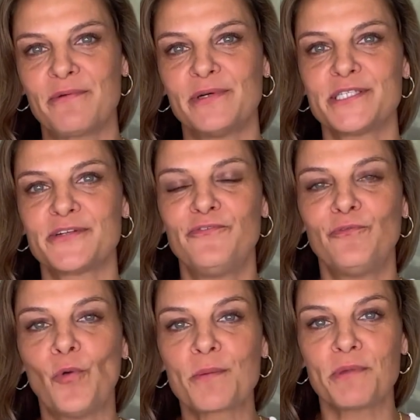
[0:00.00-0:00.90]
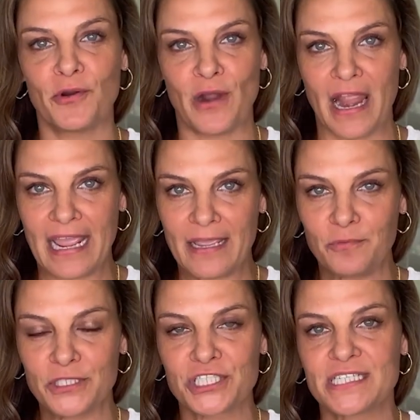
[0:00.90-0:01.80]
was to Fort McRee,
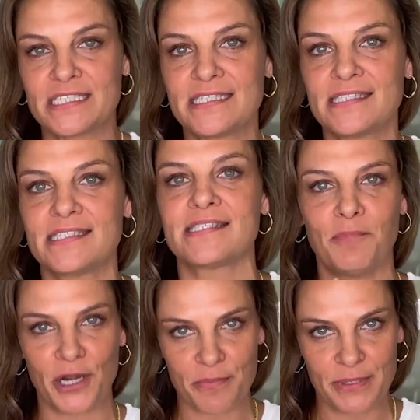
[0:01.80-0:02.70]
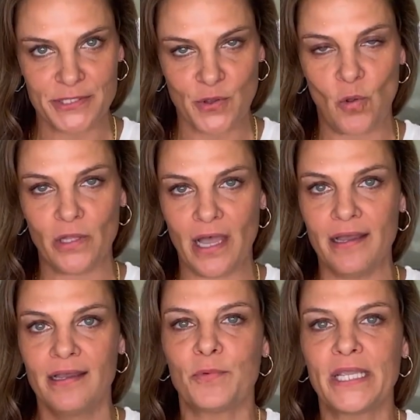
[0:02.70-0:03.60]
which is part of
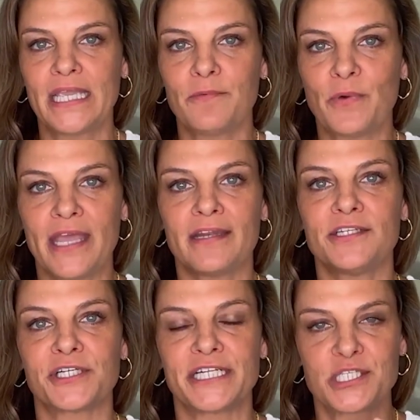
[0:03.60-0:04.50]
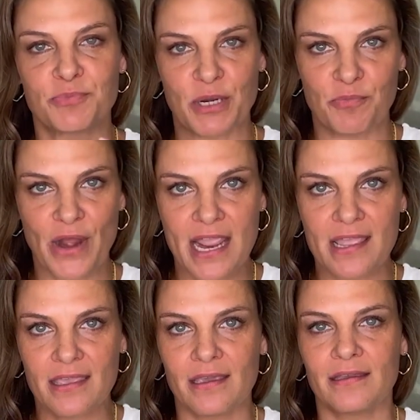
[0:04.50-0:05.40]
Pensacola. We went during spring
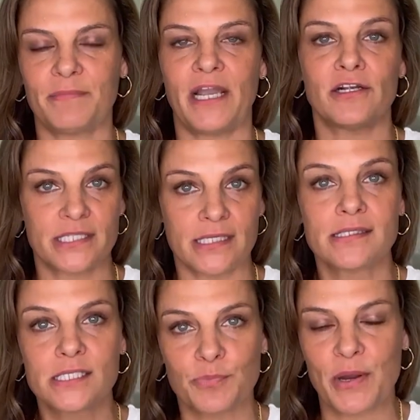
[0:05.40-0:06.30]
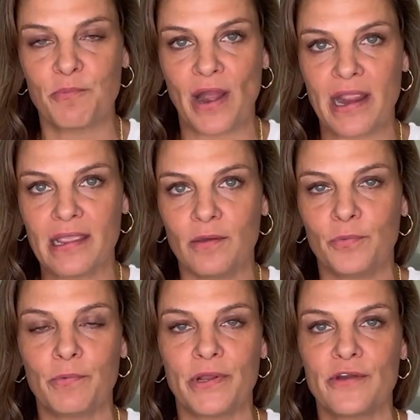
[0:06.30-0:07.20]
break, our son's spring break.
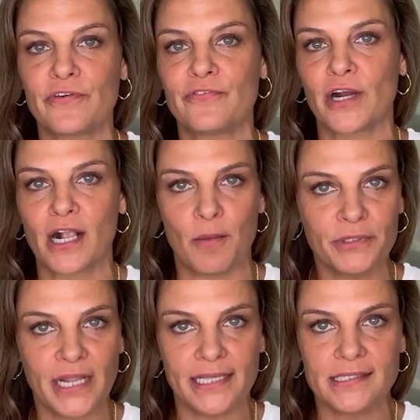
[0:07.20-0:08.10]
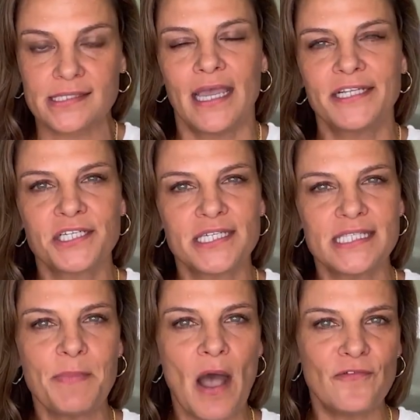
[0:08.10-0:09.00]
We went over for a couple nights. It took
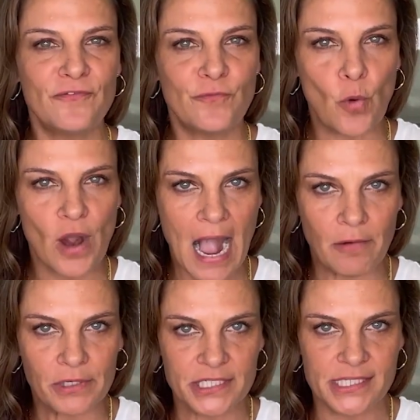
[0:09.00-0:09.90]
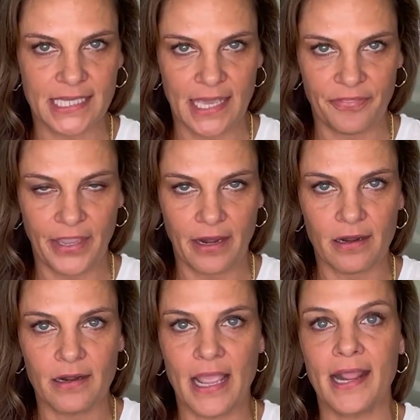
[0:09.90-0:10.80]
us about four hours to get
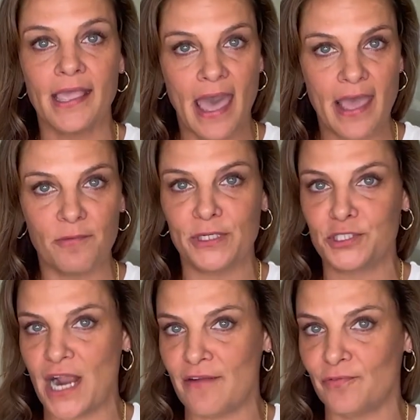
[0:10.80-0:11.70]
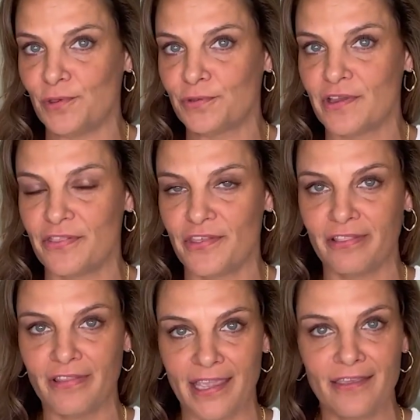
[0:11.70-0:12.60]
there. And again, we traveled the
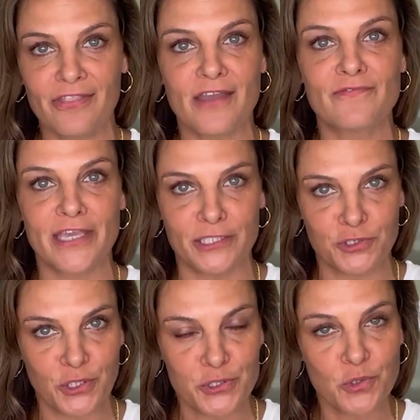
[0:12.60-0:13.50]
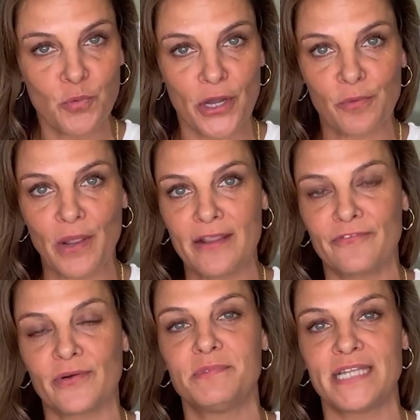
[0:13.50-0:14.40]
length of the Intracoastal Waterway
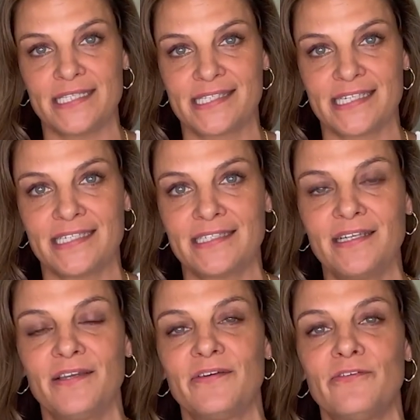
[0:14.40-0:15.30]
from Destin